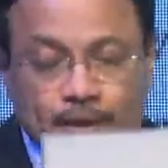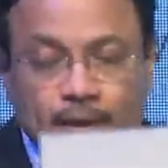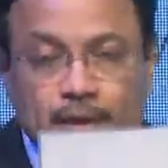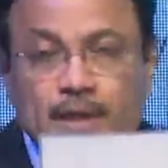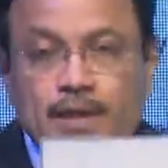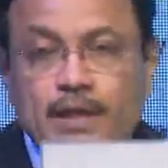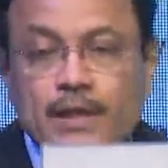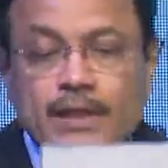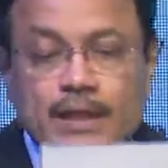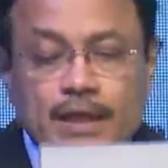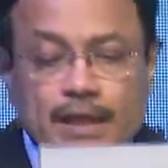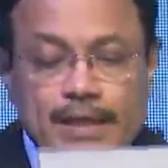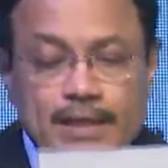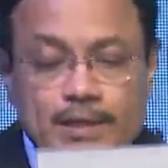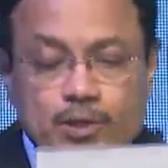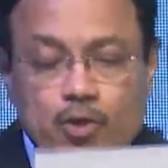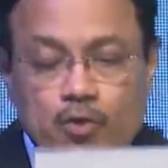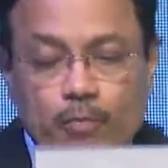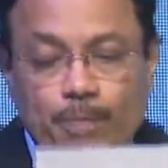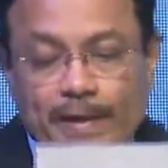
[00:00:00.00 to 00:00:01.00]
The
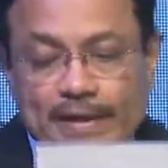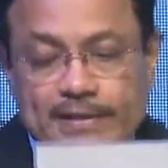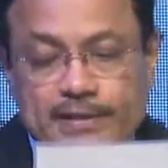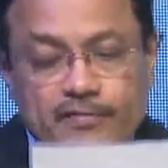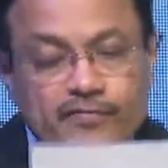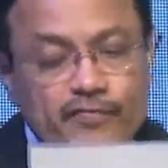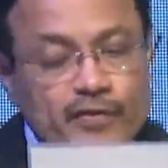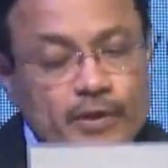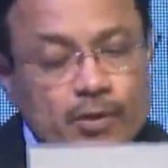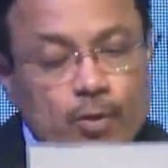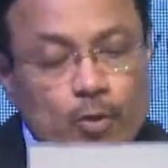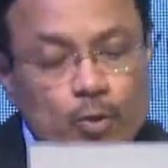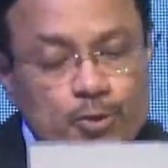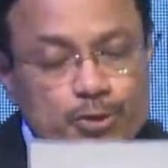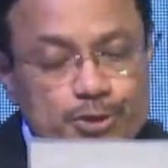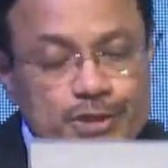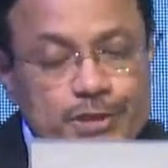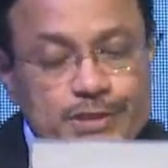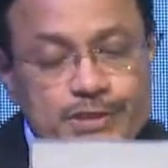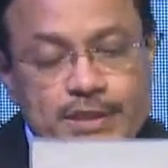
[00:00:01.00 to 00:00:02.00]
Indo Pacific
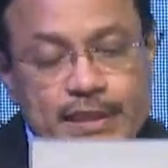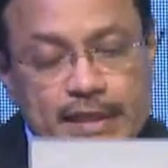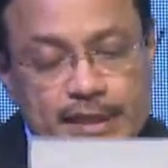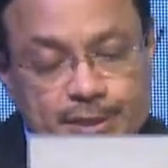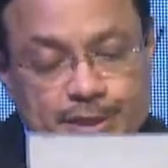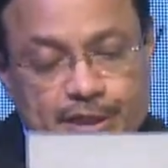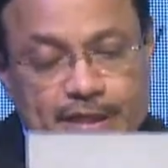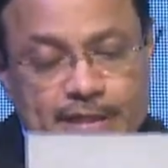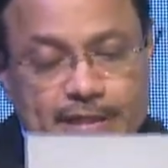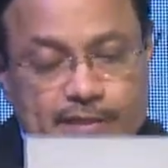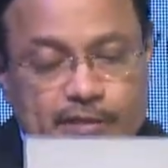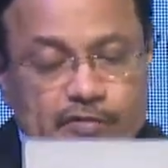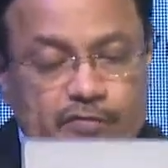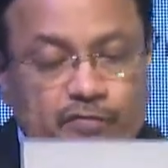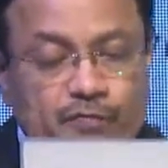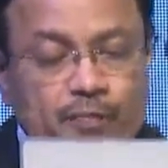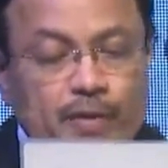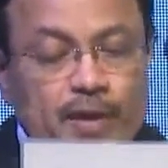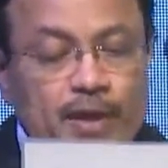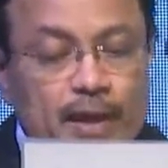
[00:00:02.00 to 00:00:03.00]
Oceans Initiative
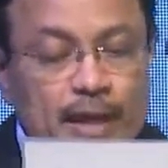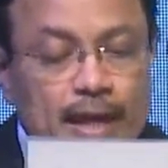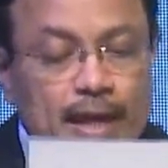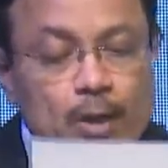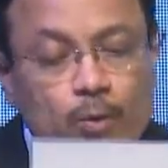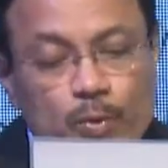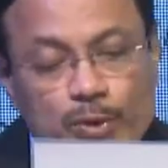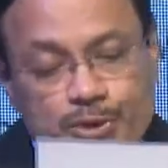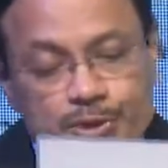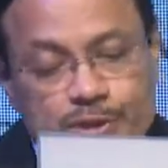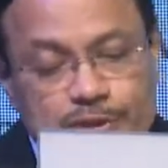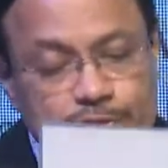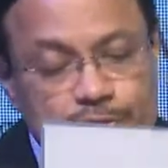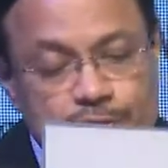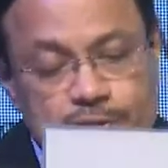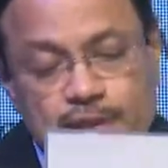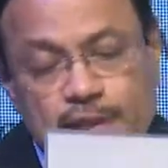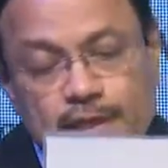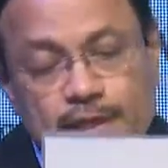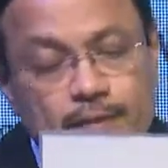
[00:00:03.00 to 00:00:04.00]
envisions
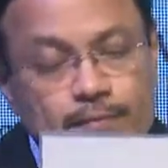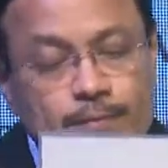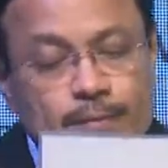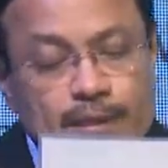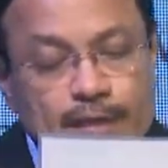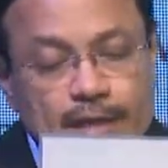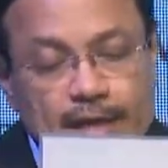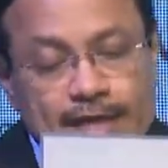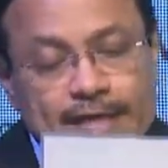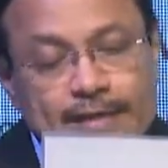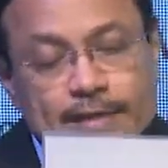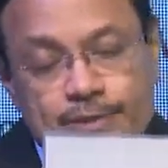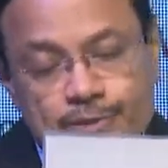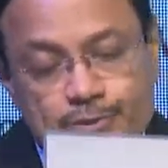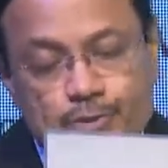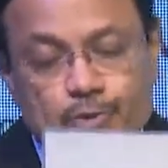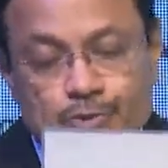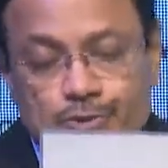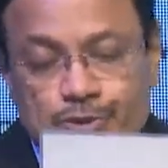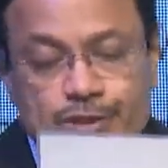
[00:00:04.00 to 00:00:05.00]
marine
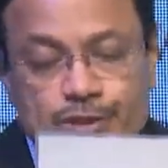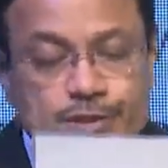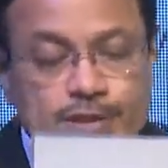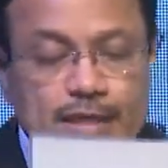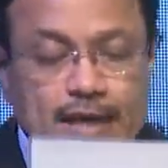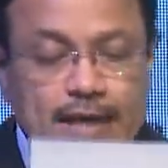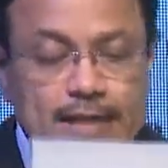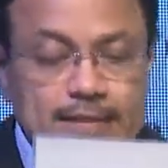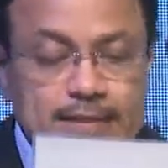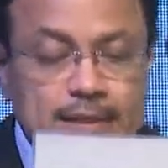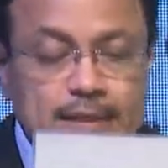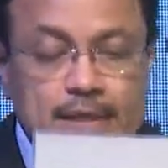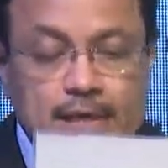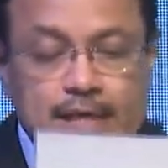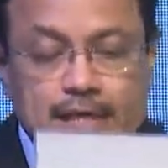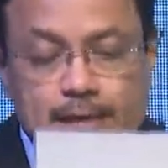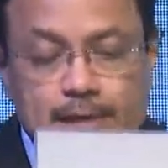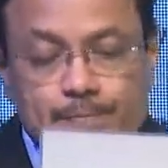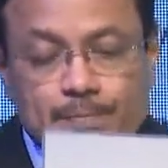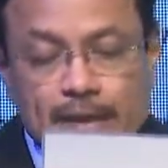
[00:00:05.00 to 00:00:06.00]
resources as a key
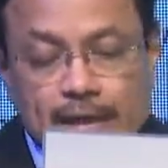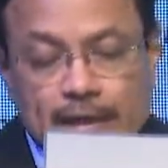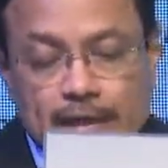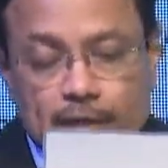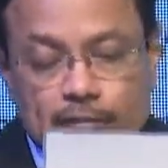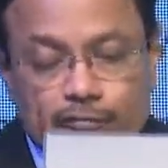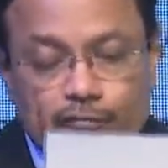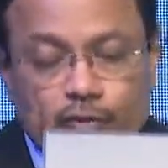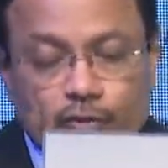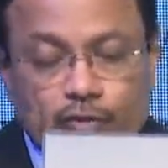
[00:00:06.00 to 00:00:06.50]
pillar for